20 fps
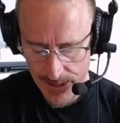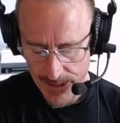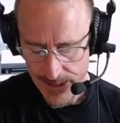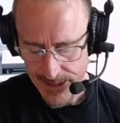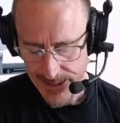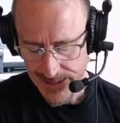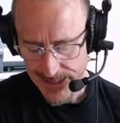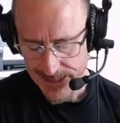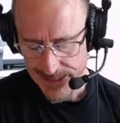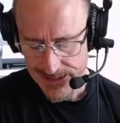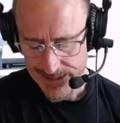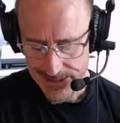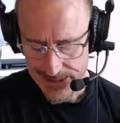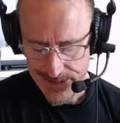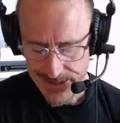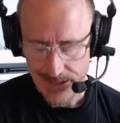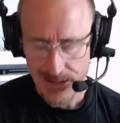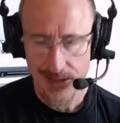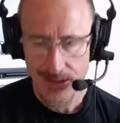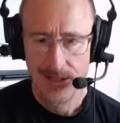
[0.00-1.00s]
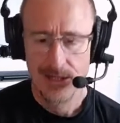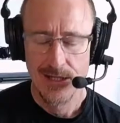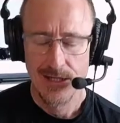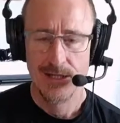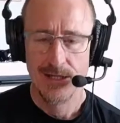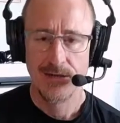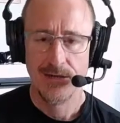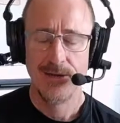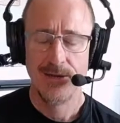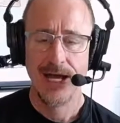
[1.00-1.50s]
And uh,
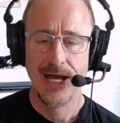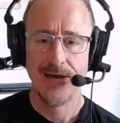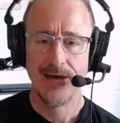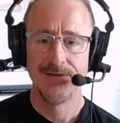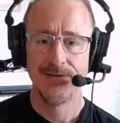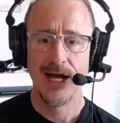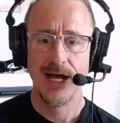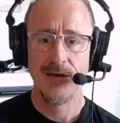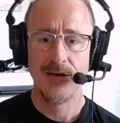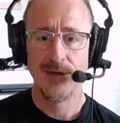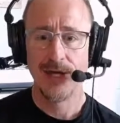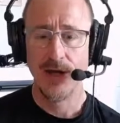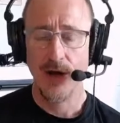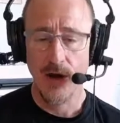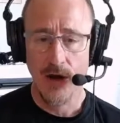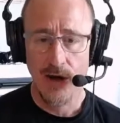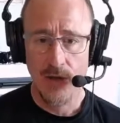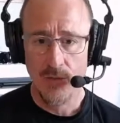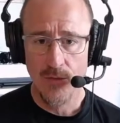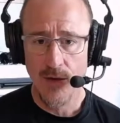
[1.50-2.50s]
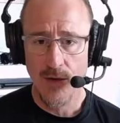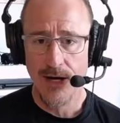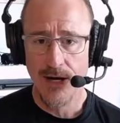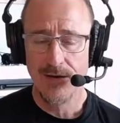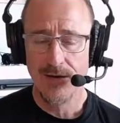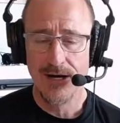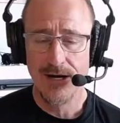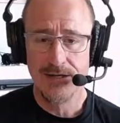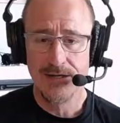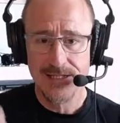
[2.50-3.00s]
we have not only hardware
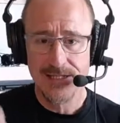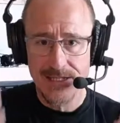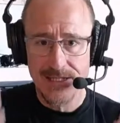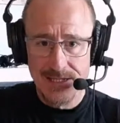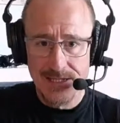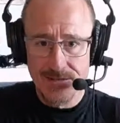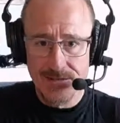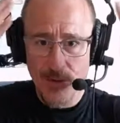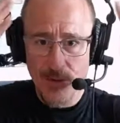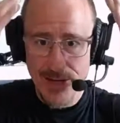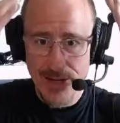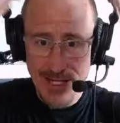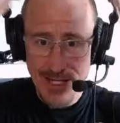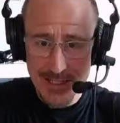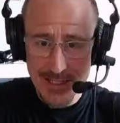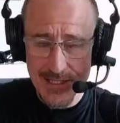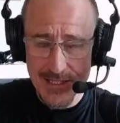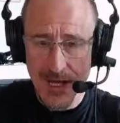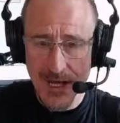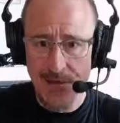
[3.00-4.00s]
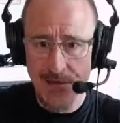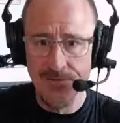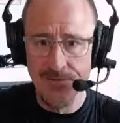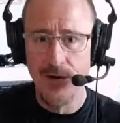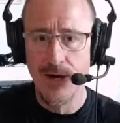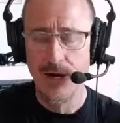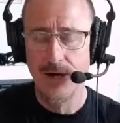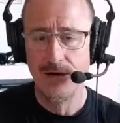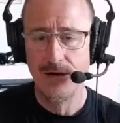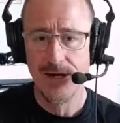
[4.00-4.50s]
in our system, but we got
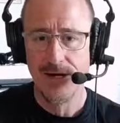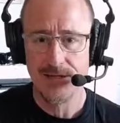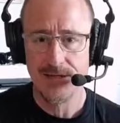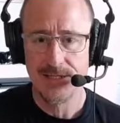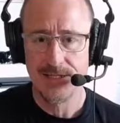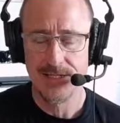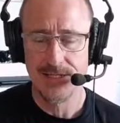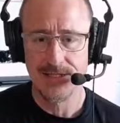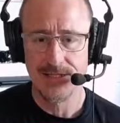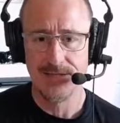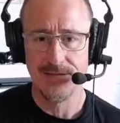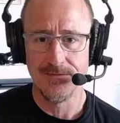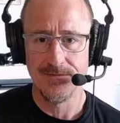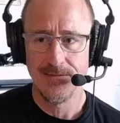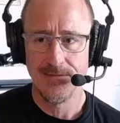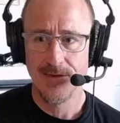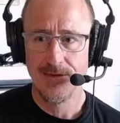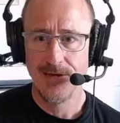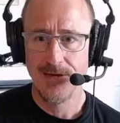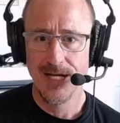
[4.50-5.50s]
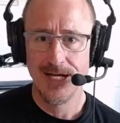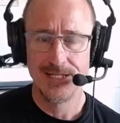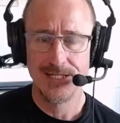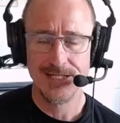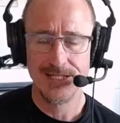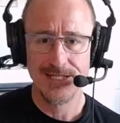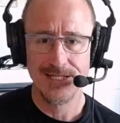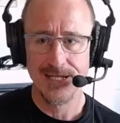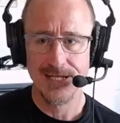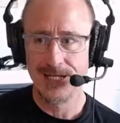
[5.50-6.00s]
software in our system, right?
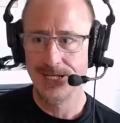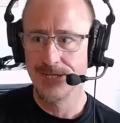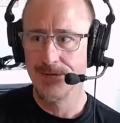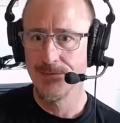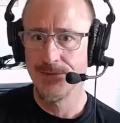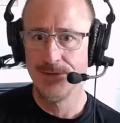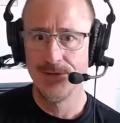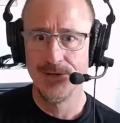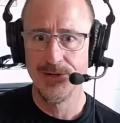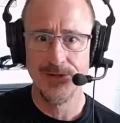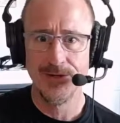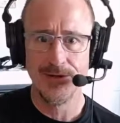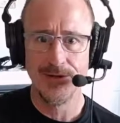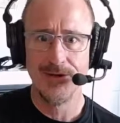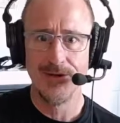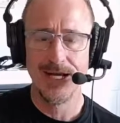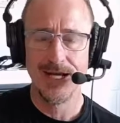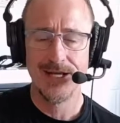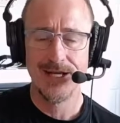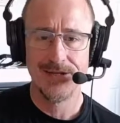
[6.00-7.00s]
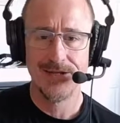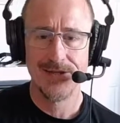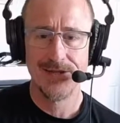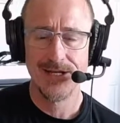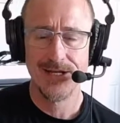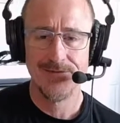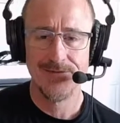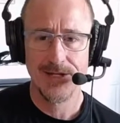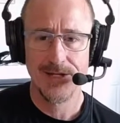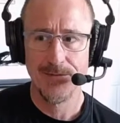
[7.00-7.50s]
Just like a computer, right? You think
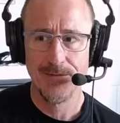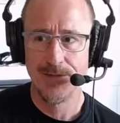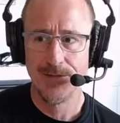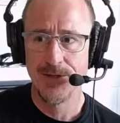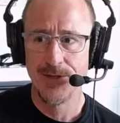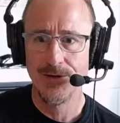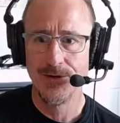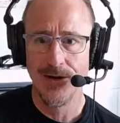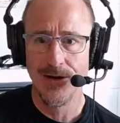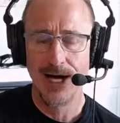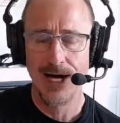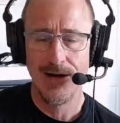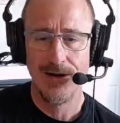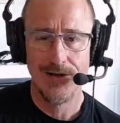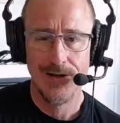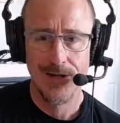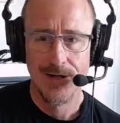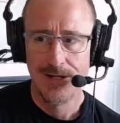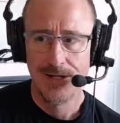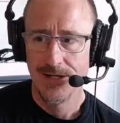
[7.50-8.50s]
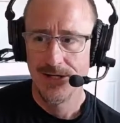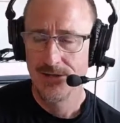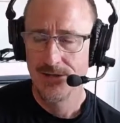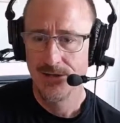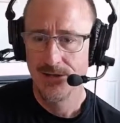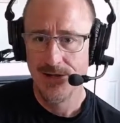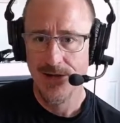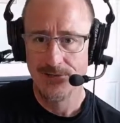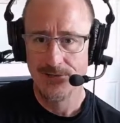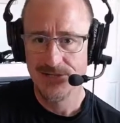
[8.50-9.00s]
of a computer, how, you know,
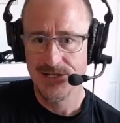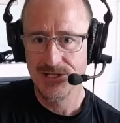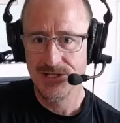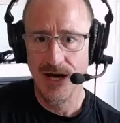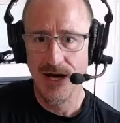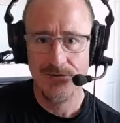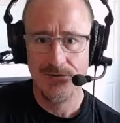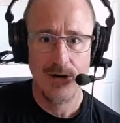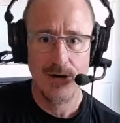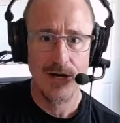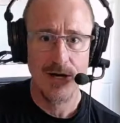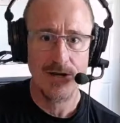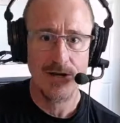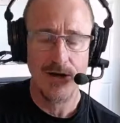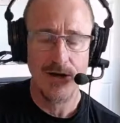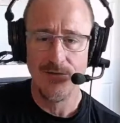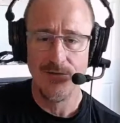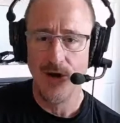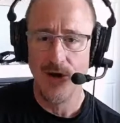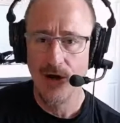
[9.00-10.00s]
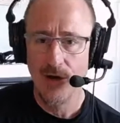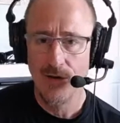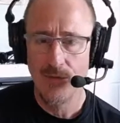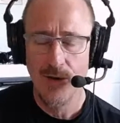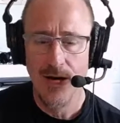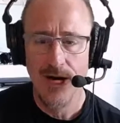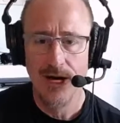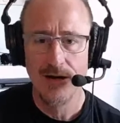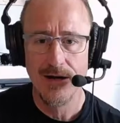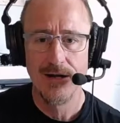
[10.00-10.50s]
you have software, you have
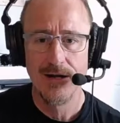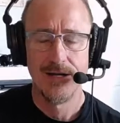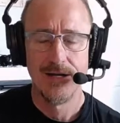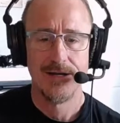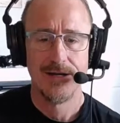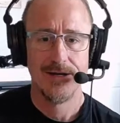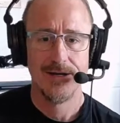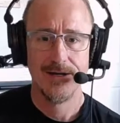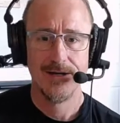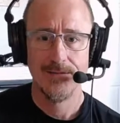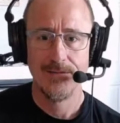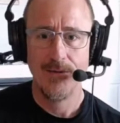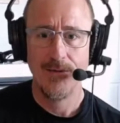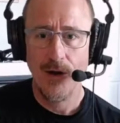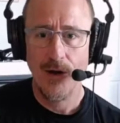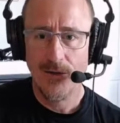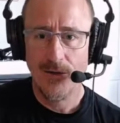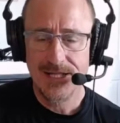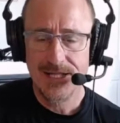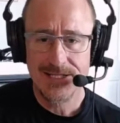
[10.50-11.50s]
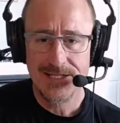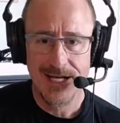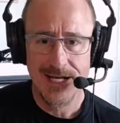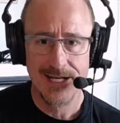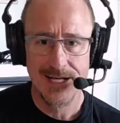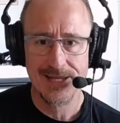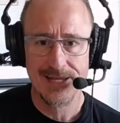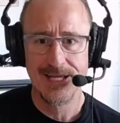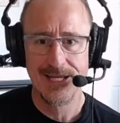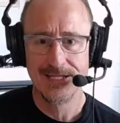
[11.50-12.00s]
hardware, um, all these
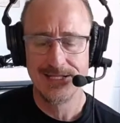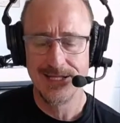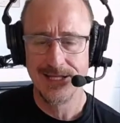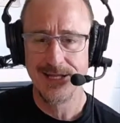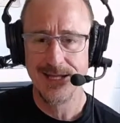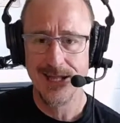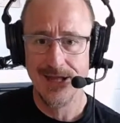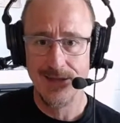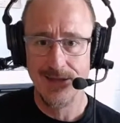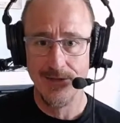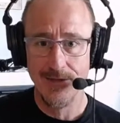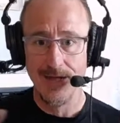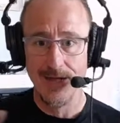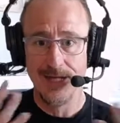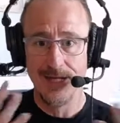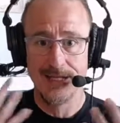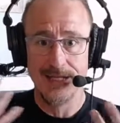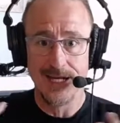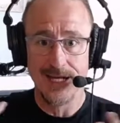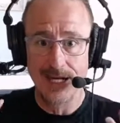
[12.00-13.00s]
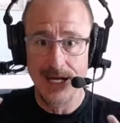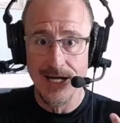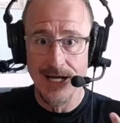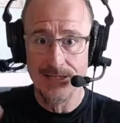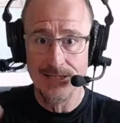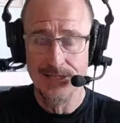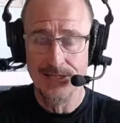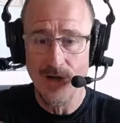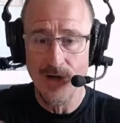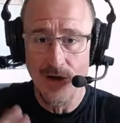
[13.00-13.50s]
kind of things. And it's like
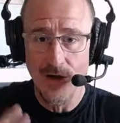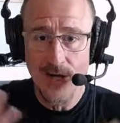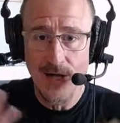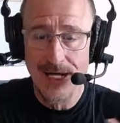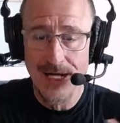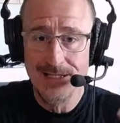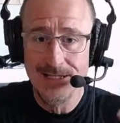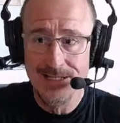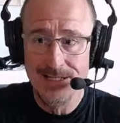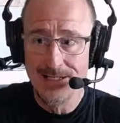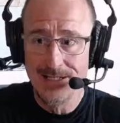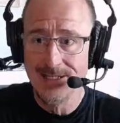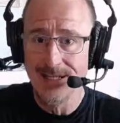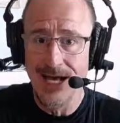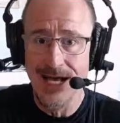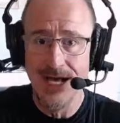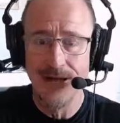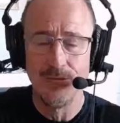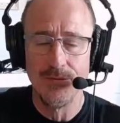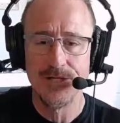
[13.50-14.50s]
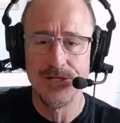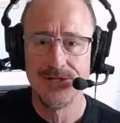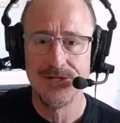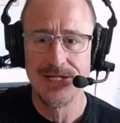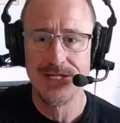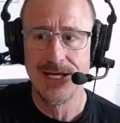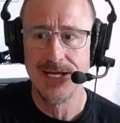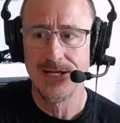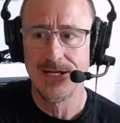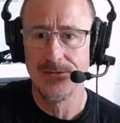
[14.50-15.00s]
us, there's all kinds of design. Would you
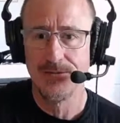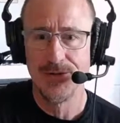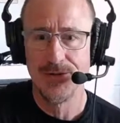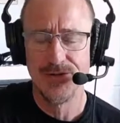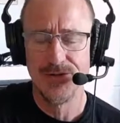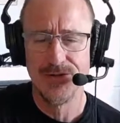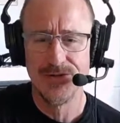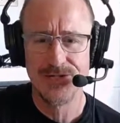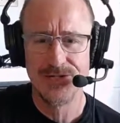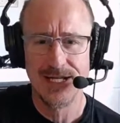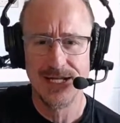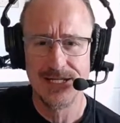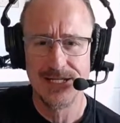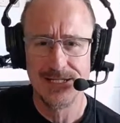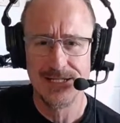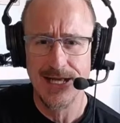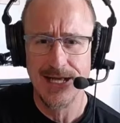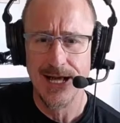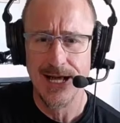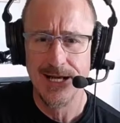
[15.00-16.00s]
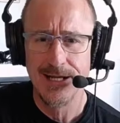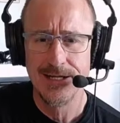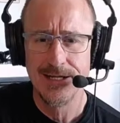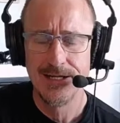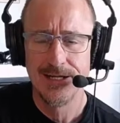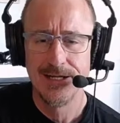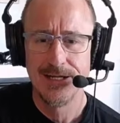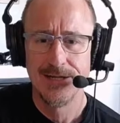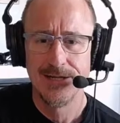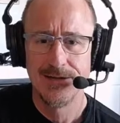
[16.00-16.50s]
say a computer's not designed?
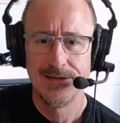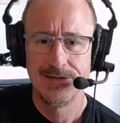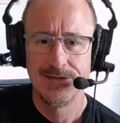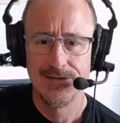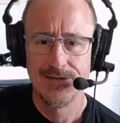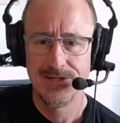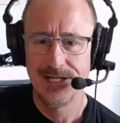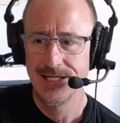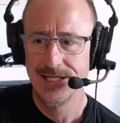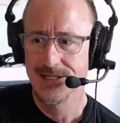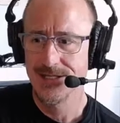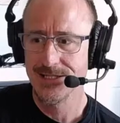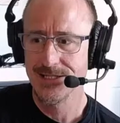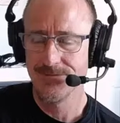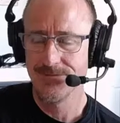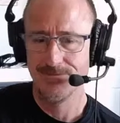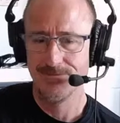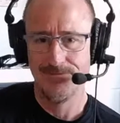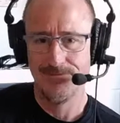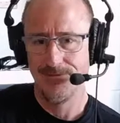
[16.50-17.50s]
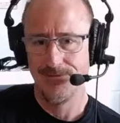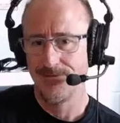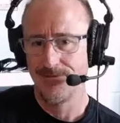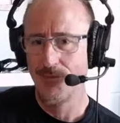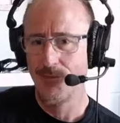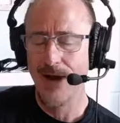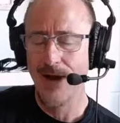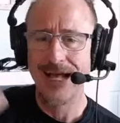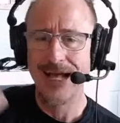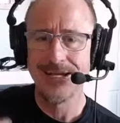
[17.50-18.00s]
Would you say it's just
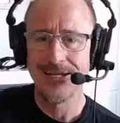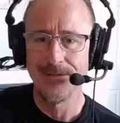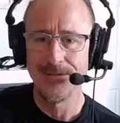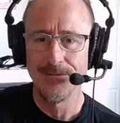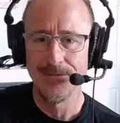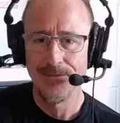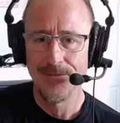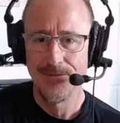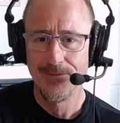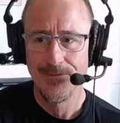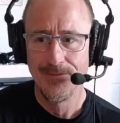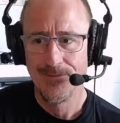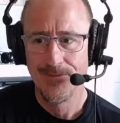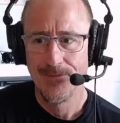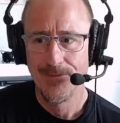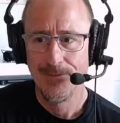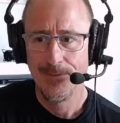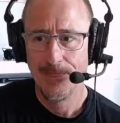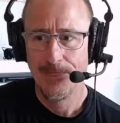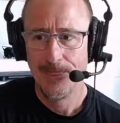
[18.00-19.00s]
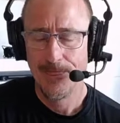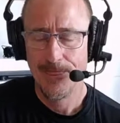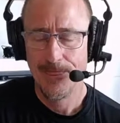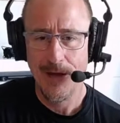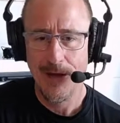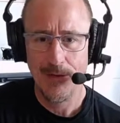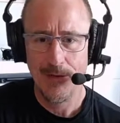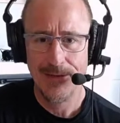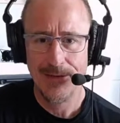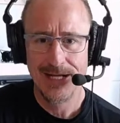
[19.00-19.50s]
random?
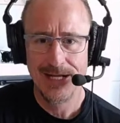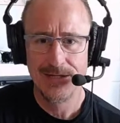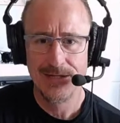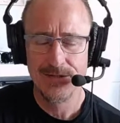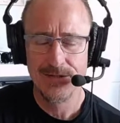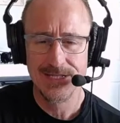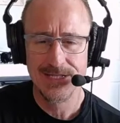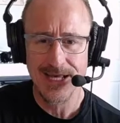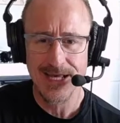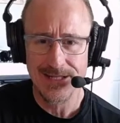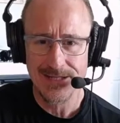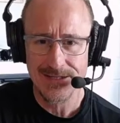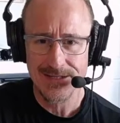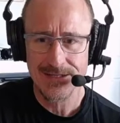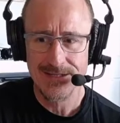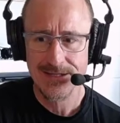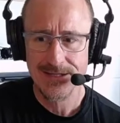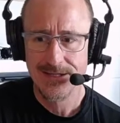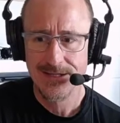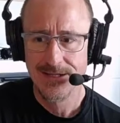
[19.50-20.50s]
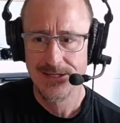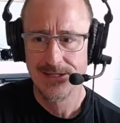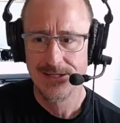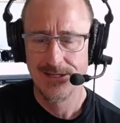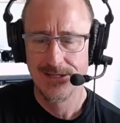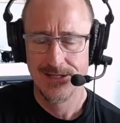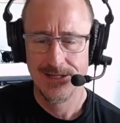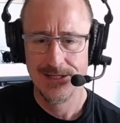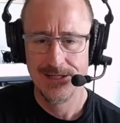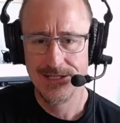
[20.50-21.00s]
That would make no sense.
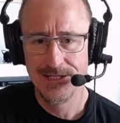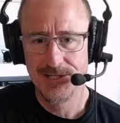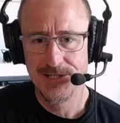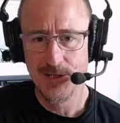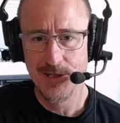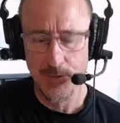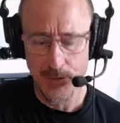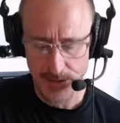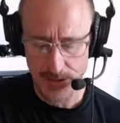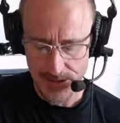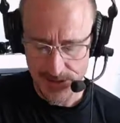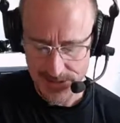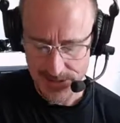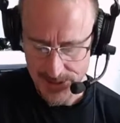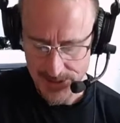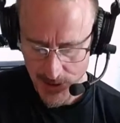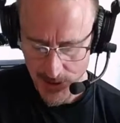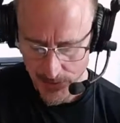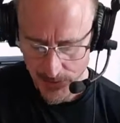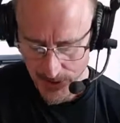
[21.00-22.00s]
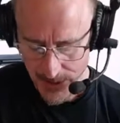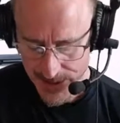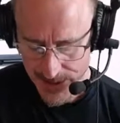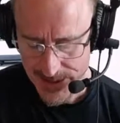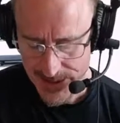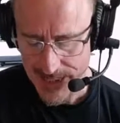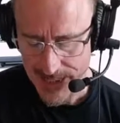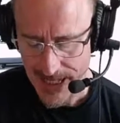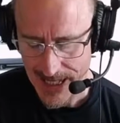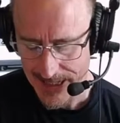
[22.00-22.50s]
It's super duper
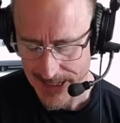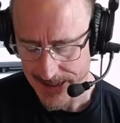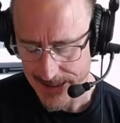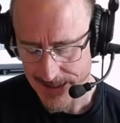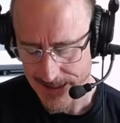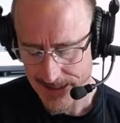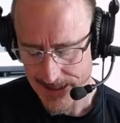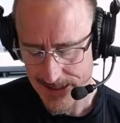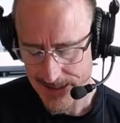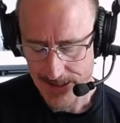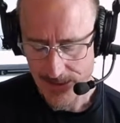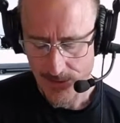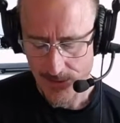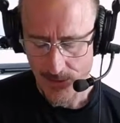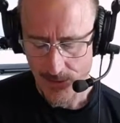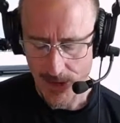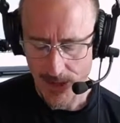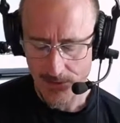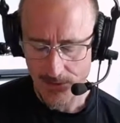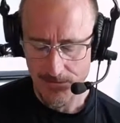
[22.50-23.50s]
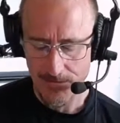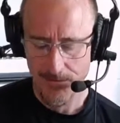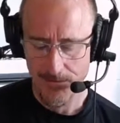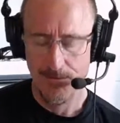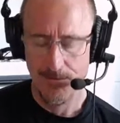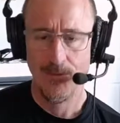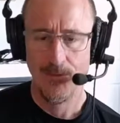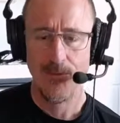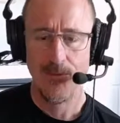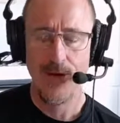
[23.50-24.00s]
designed. Well,
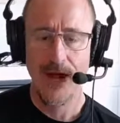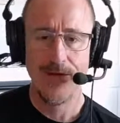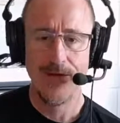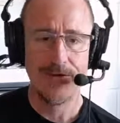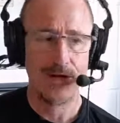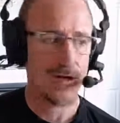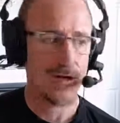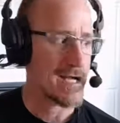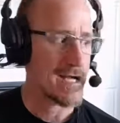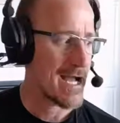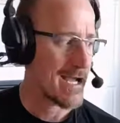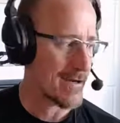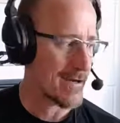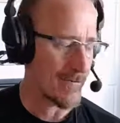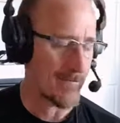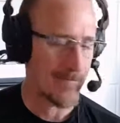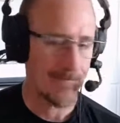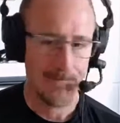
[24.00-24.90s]
we have a creator.